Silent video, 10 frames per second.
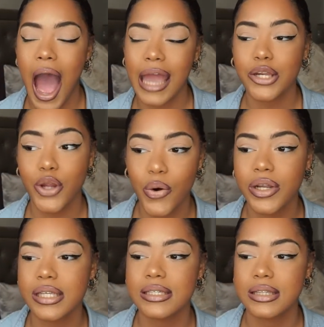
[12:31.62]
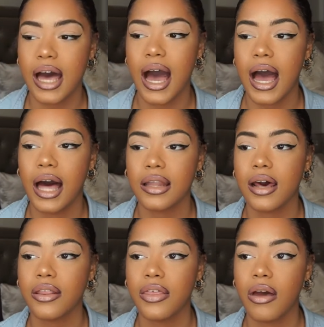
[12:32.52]
I noticed that a
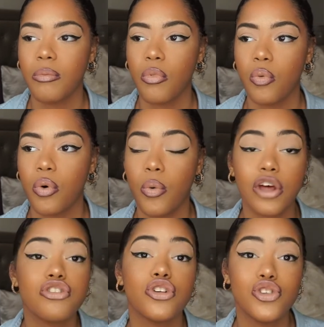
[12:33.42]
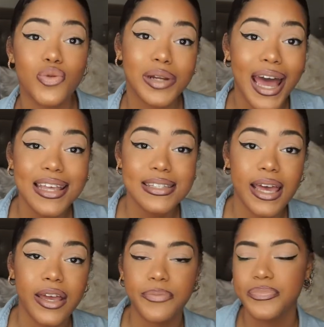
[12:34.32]
lot of them will want you to do an
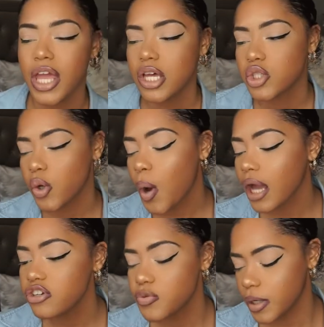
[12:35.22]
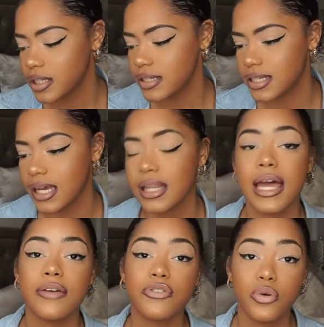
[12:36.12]
essay. So I just wanted to say
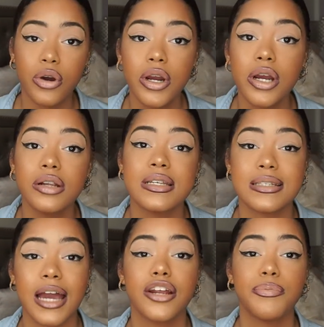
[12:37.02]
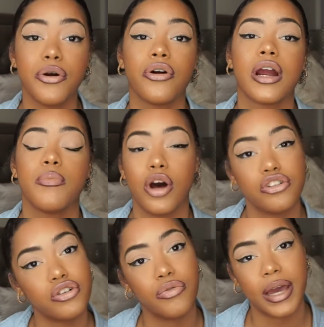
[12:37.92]
that if your desired program
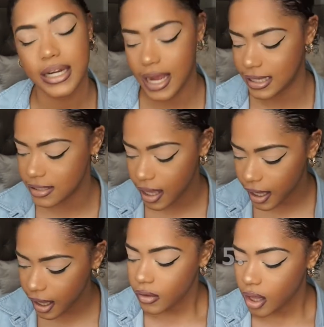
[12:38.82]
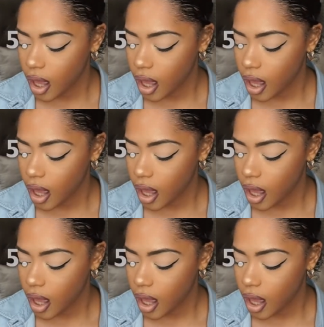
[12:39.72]
wants you to write an essay,